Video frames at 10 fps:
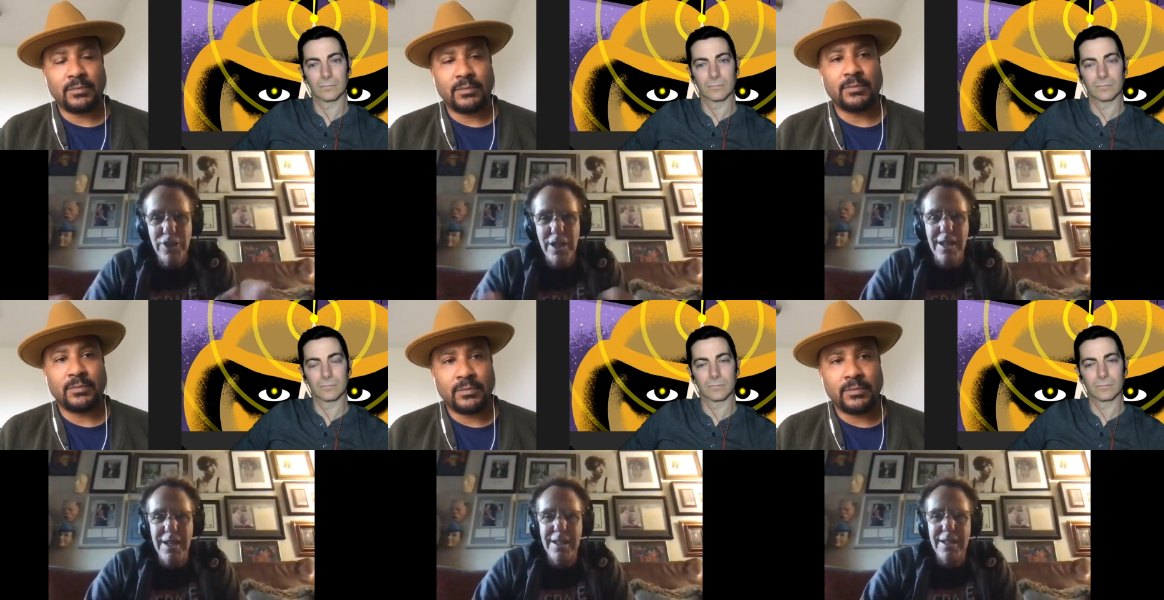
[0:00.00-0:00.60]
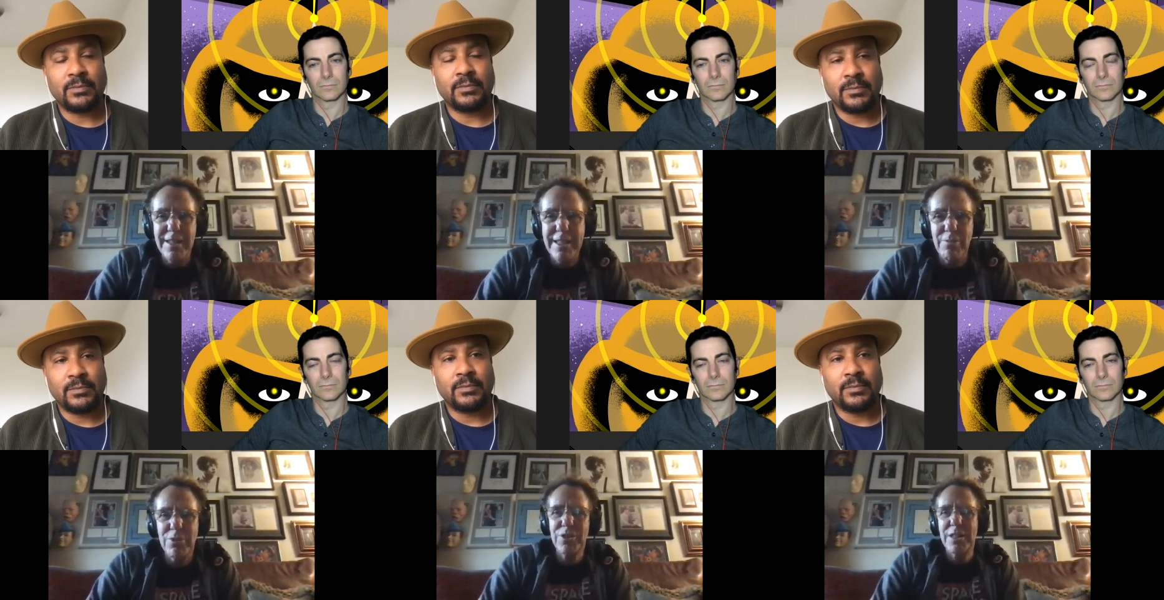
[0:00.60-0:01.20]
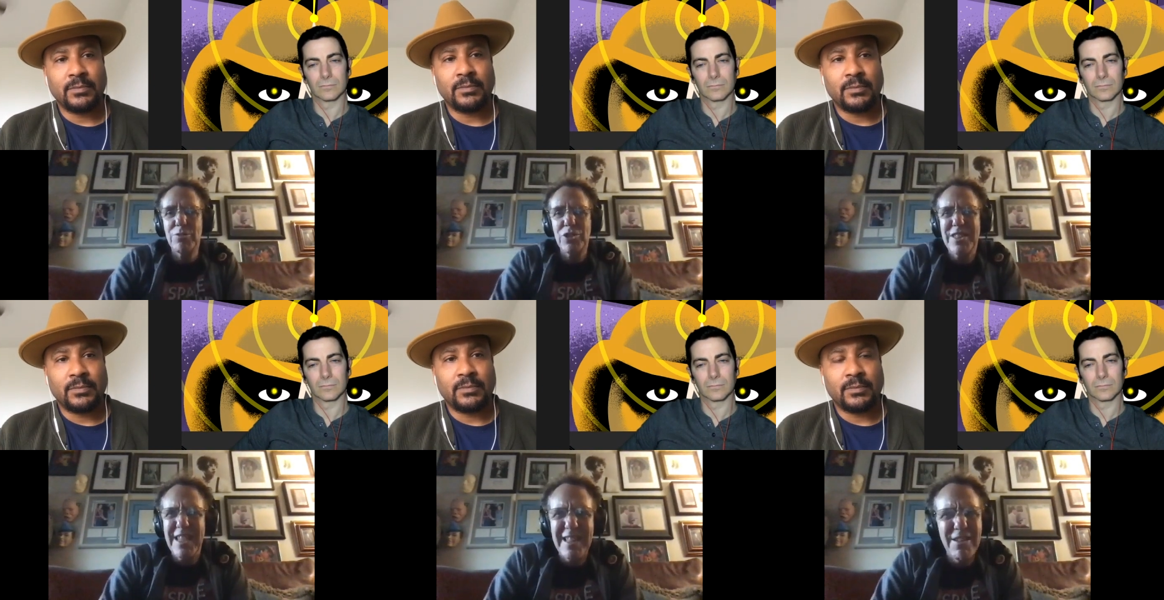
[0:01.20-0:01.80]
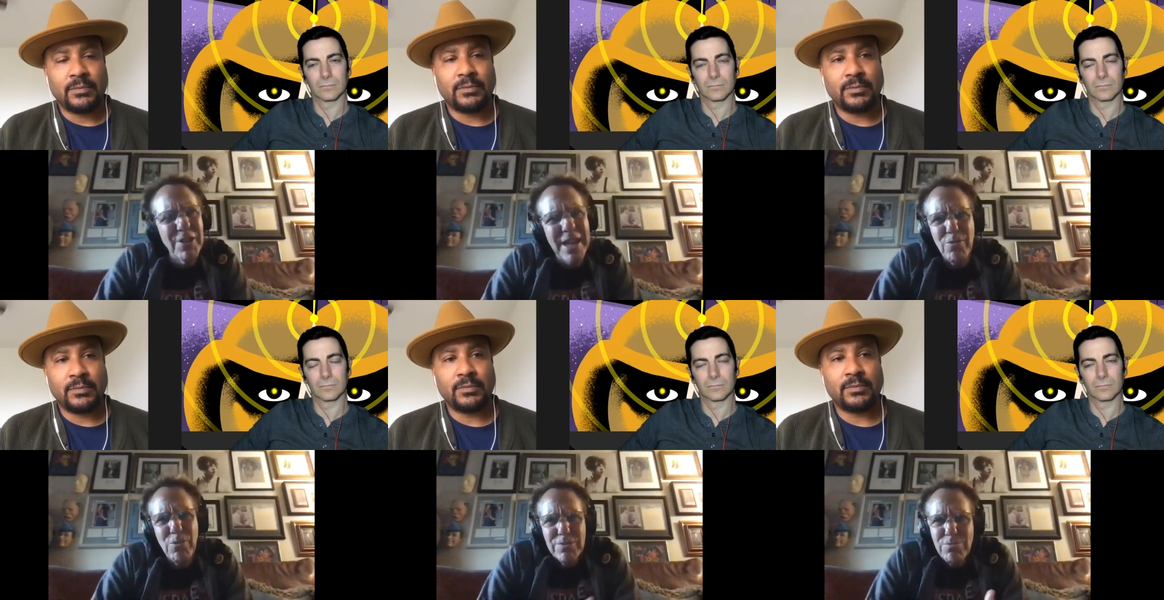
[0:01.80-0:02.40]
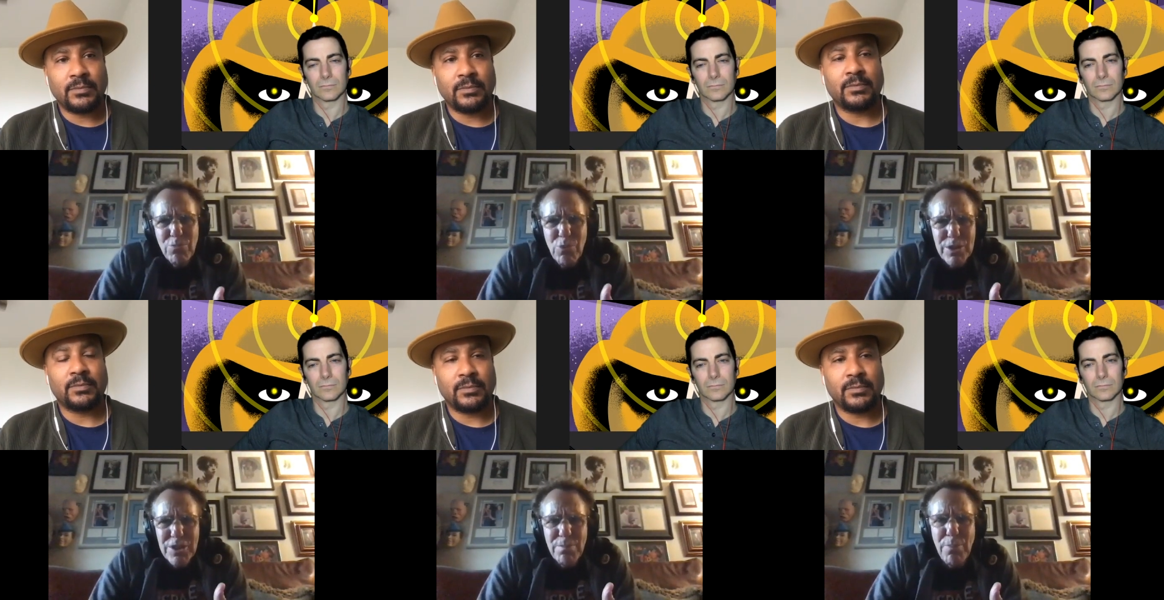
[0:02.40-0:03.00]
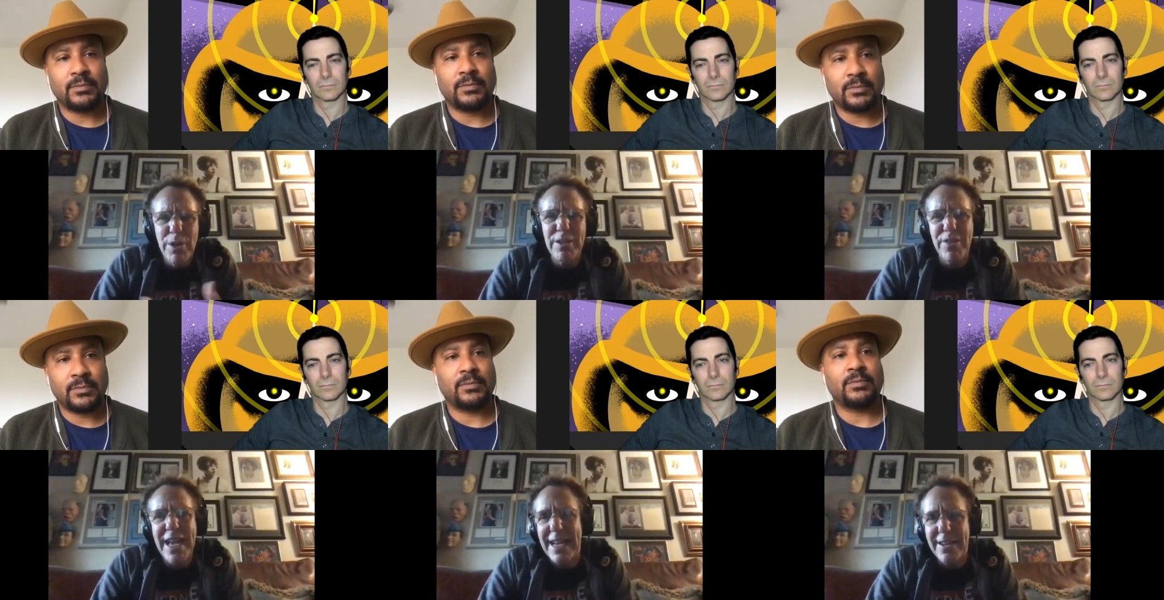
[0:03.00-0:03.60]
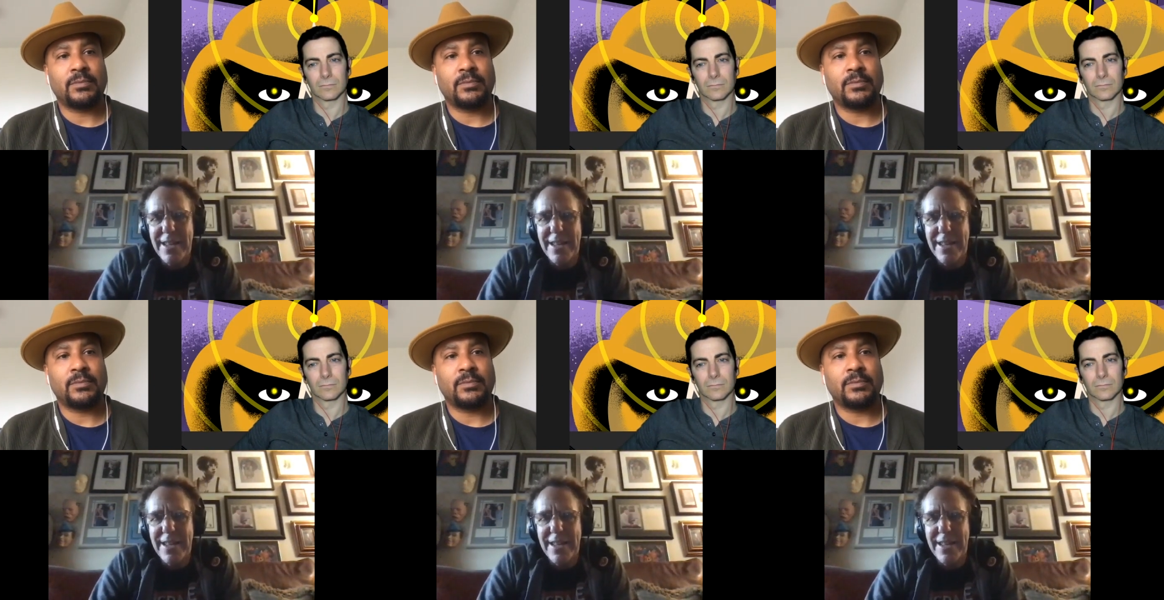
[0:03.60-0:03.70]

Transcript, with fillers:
Speaker 1: Uh, it was it was just kind of like okay, what what's the point of that?